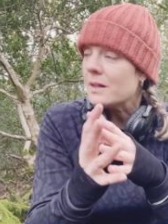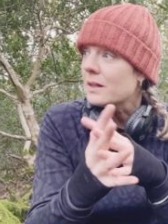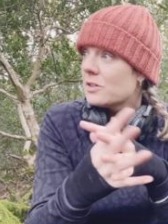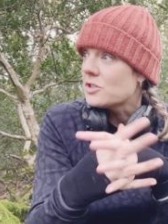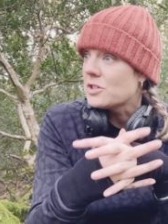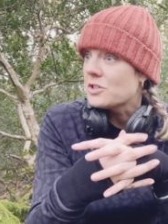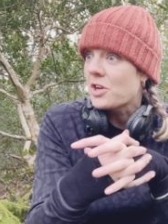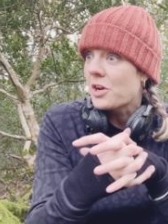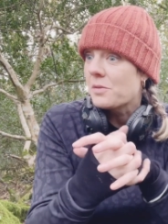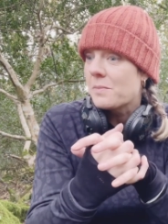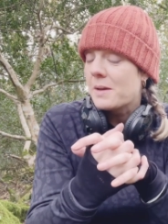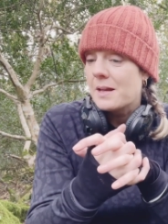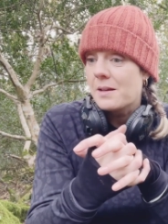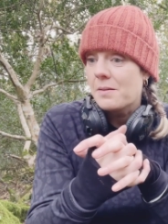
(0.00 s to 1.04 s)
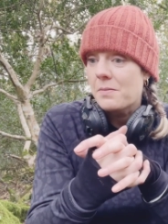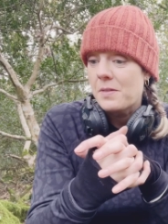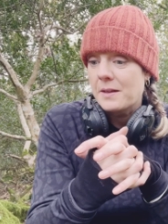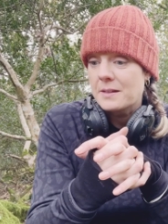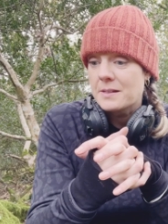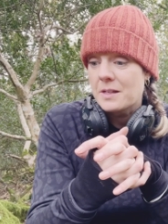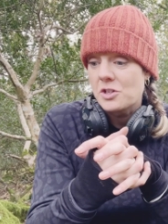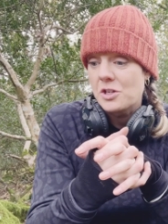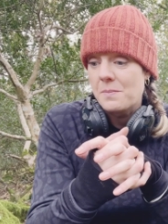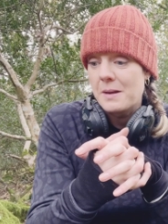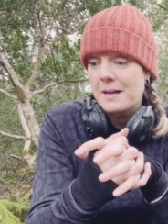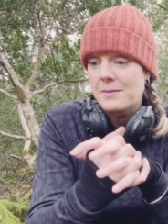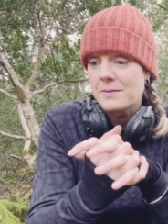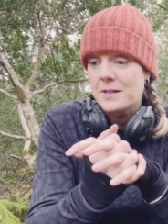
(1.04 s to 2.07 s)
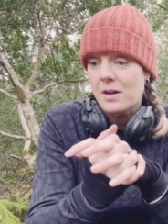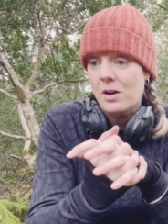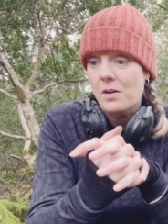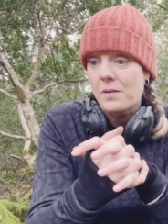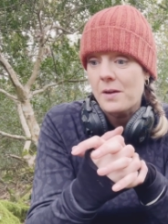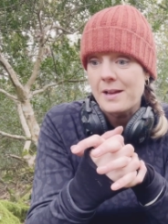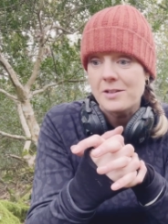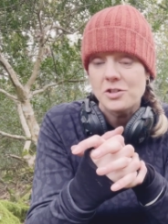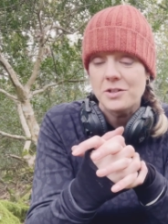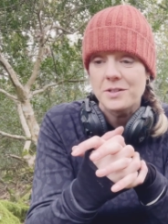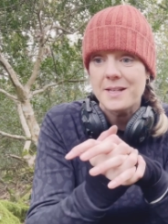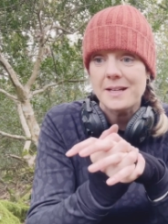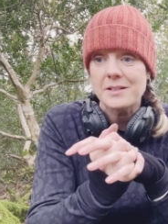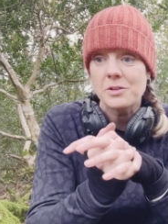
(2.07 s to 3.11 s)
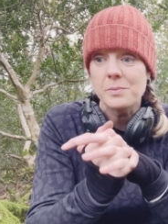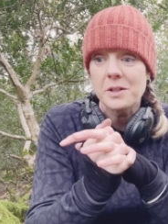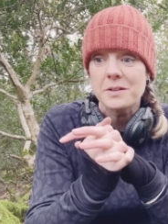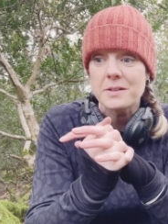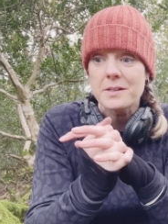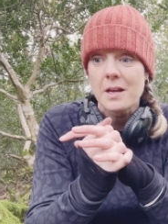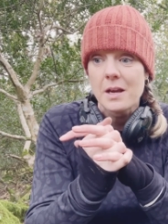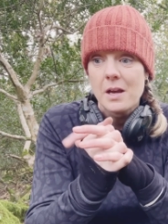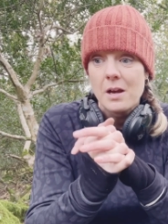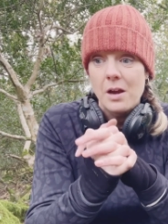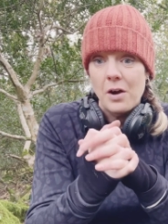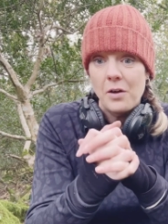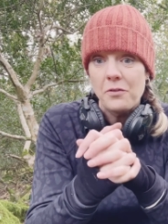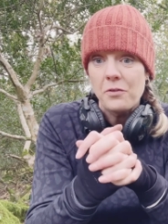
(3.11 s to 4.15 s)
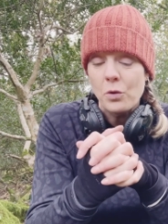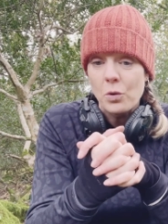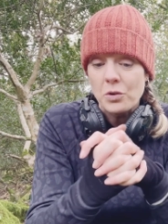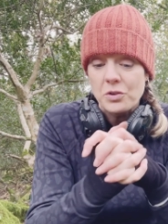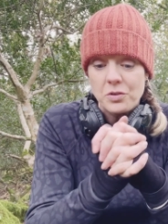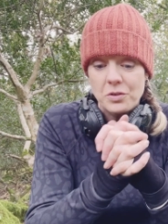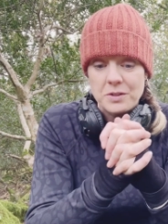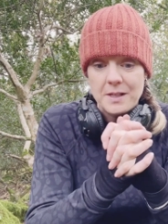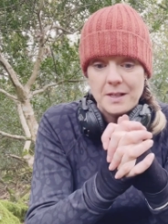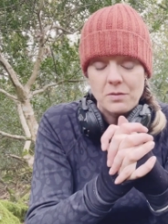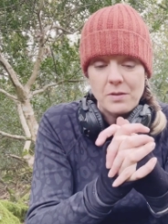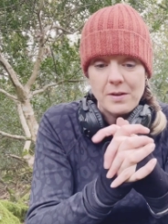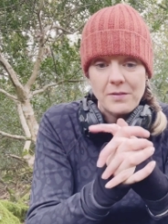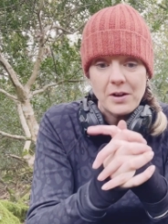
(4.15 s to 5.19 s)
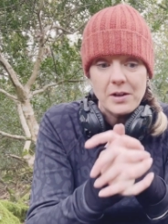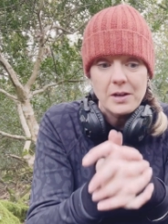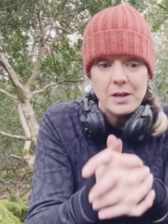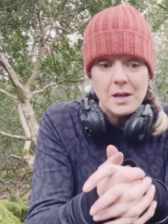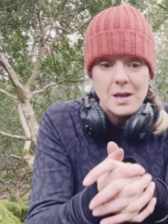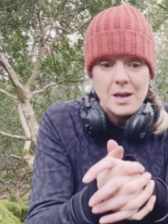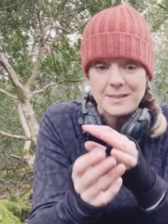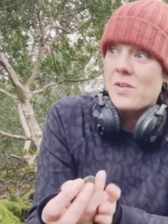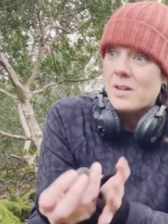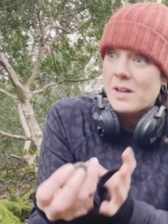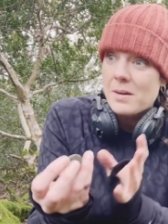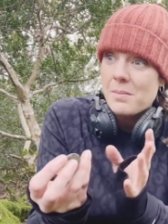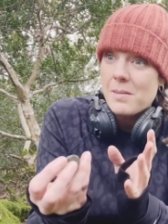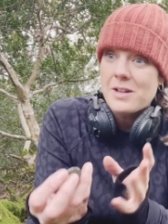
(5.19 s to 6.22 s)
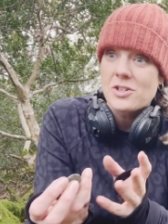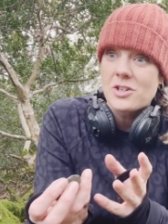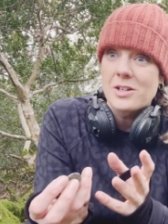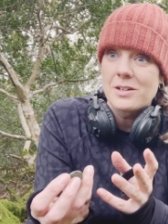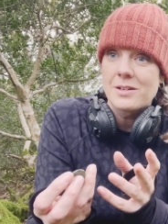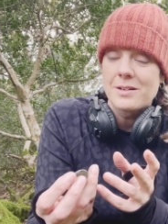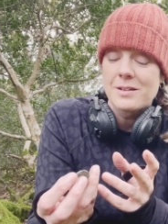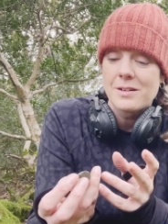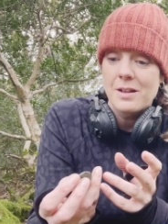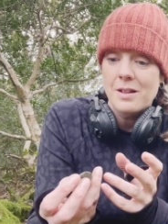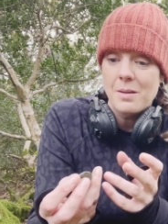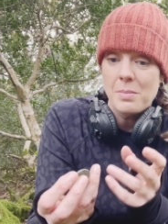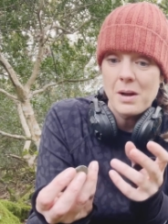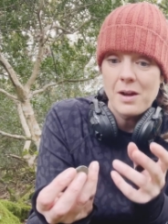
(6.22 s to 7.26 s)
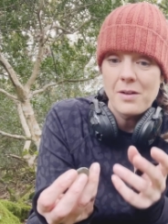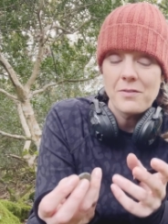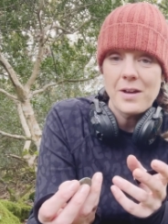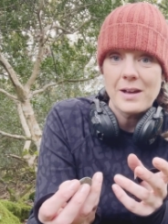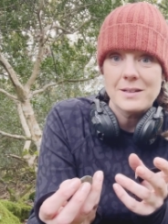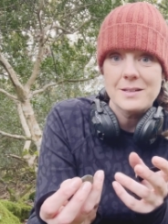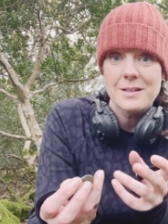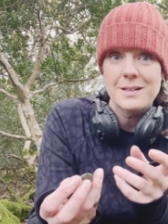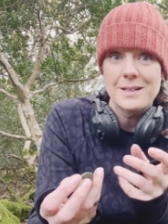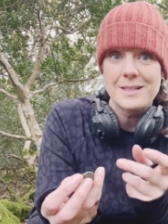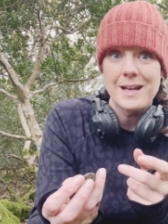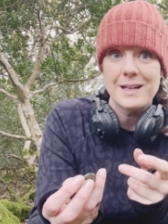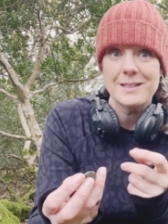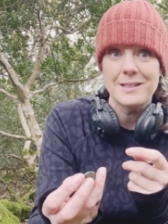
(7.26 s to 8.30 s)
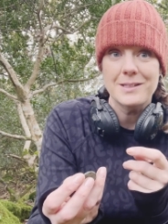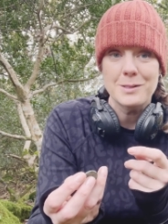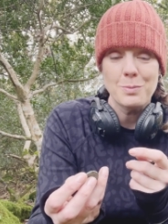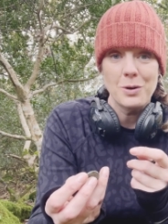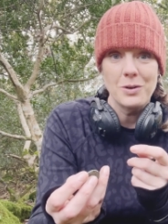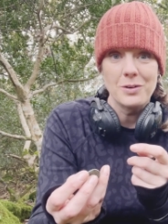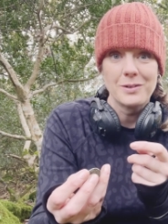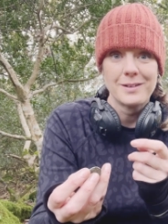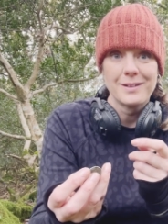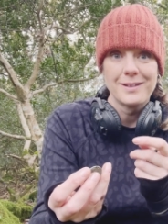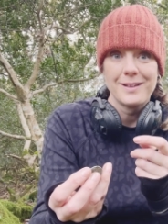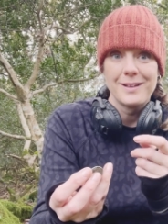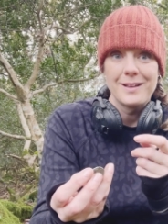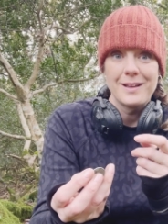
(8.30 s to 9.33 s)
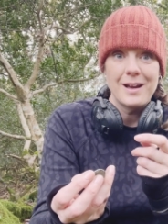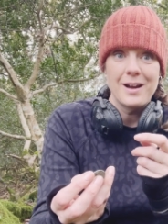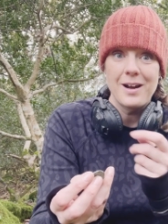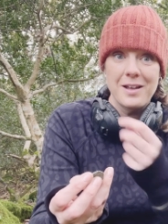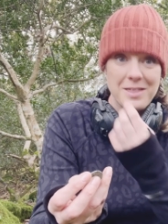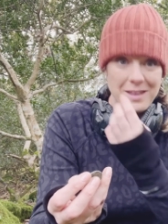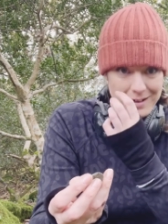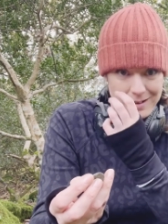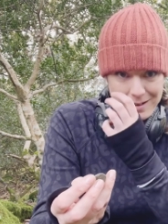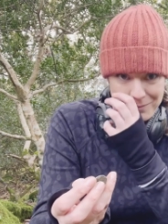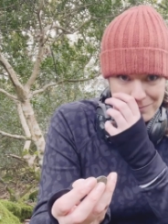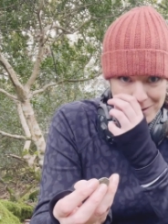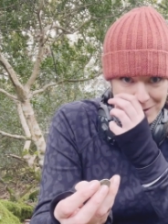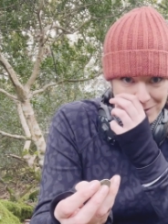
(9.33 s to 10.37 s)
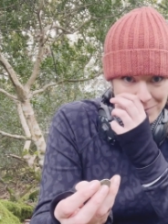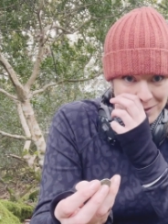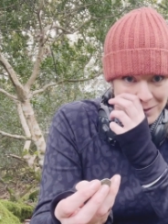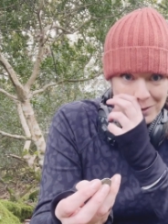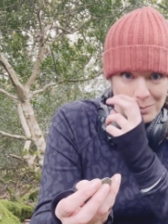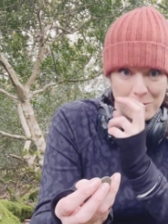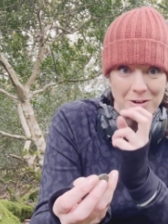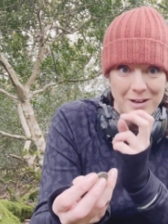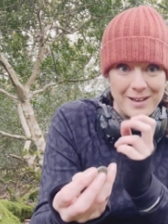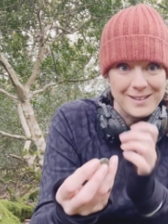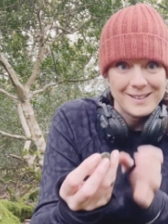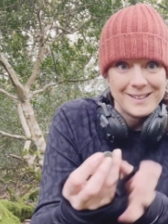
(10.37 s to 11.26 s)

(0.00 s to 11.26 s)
She's shown me things that she believes are ancient settlements, a ford crossing the river. You can imagine the perfect detecting spot. I think I'm on it.